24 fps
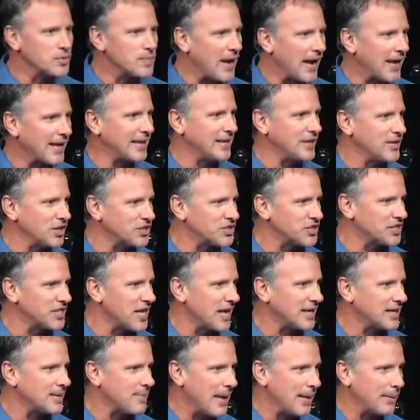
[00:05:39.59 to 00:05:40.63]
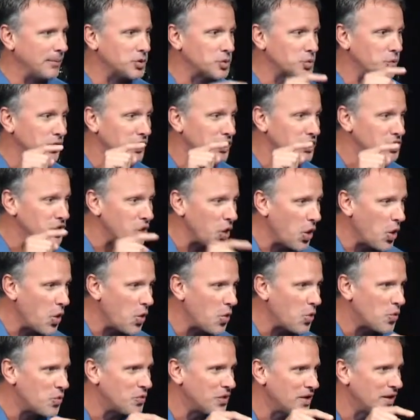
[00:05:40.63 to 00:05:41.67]
back and he does the Ten Commandments with his
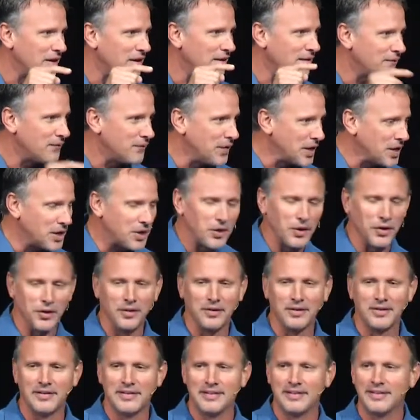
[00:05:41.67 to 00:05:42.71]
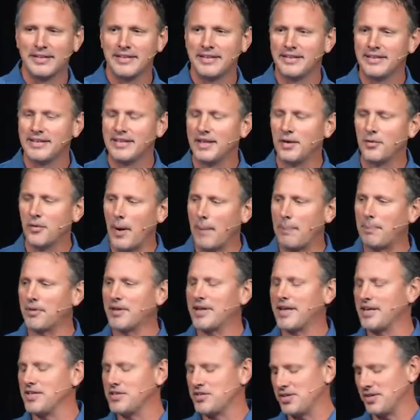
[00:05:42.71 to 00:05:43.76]
own finger and
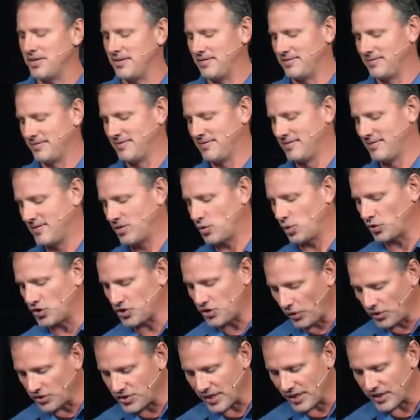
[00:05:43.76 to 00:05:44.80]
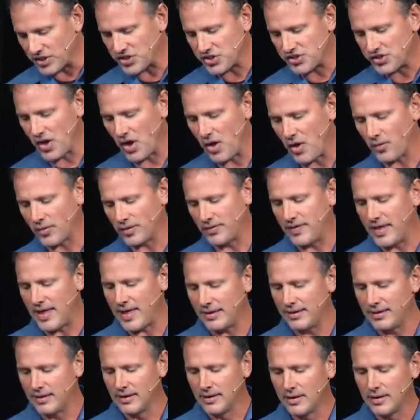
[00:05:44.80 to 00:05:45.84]
replicates it. So it starts on a stone and
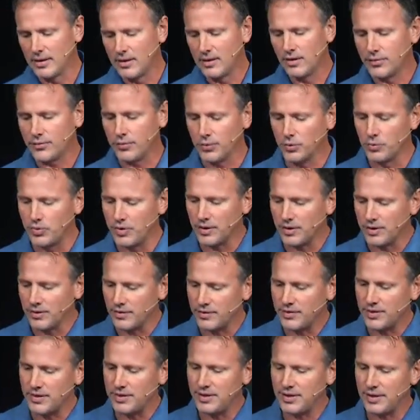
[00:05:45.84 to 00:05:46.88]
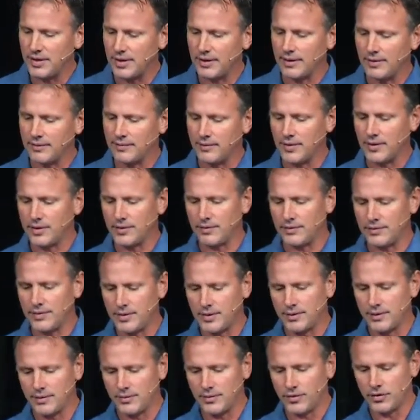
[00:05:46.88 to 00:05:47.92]
then through the, the, uh, the,
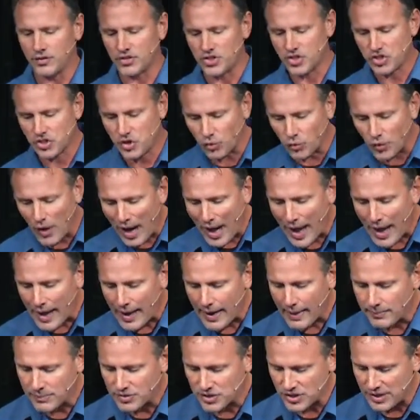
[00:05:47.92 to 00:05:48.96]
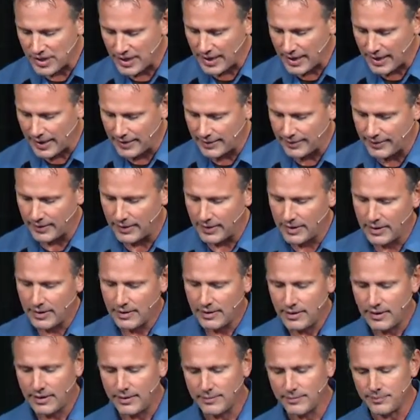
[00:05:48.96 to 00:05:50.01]
the, the, scribes and
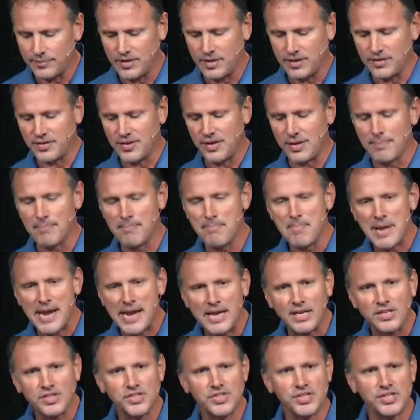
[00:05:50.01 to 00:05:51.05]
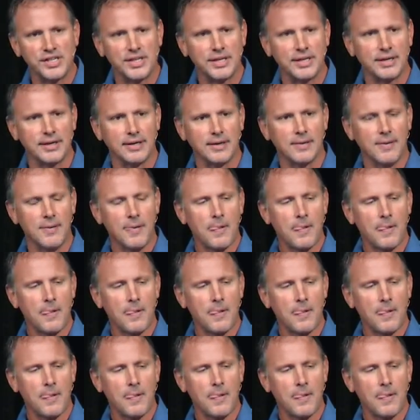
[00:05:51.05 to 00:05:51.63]
uh, the, the amazing